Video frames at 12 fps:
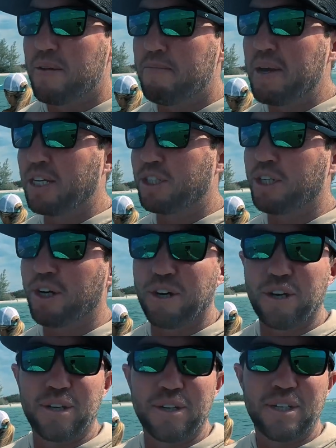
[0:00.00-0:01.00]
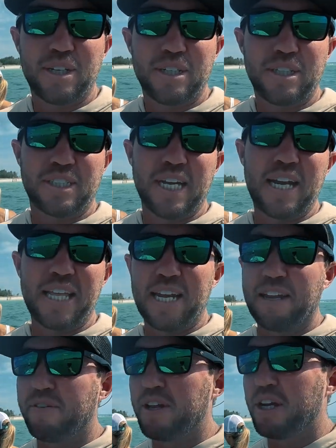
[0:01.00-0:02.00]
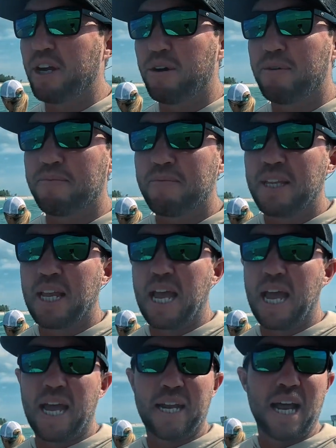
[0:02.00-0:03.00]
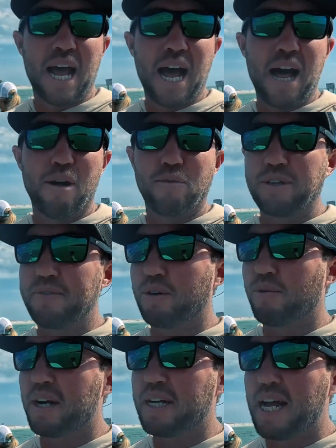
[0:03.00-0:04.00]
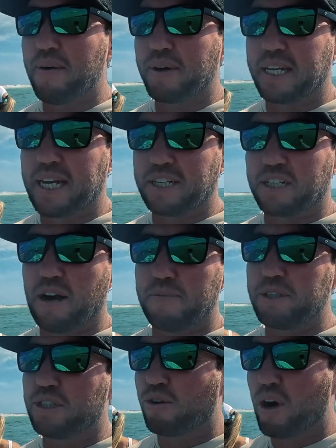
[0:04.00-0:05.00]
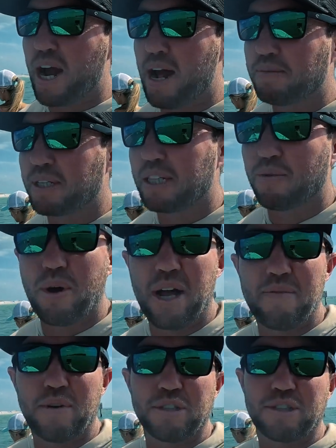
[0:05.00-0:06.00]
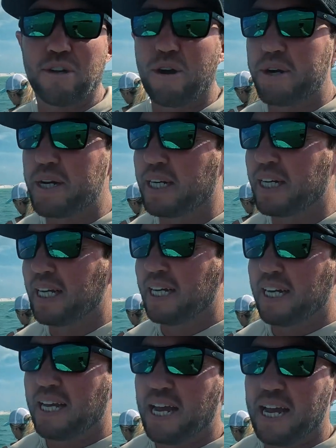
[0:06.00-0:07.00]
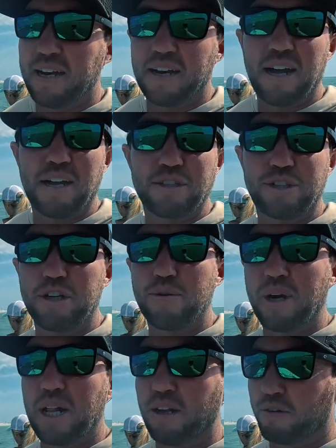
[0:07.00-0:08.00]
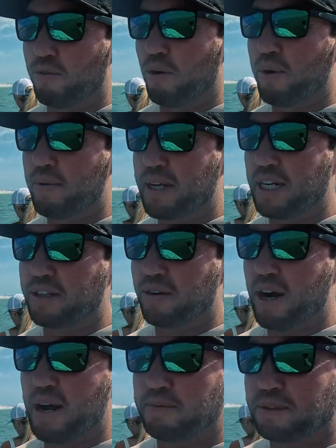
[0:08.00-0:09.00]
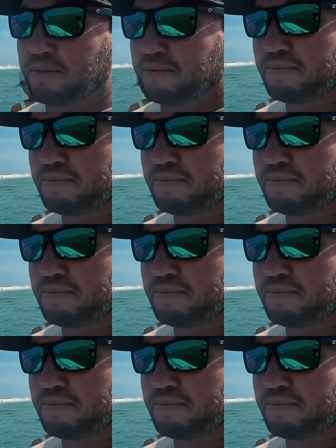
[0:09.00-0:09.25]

make sure you stay to the end of the video, and I'll give you the rundown. We're going to catch a couple of these crabs, get the live well started, and I'll show you what I look for when I'm catching crabs.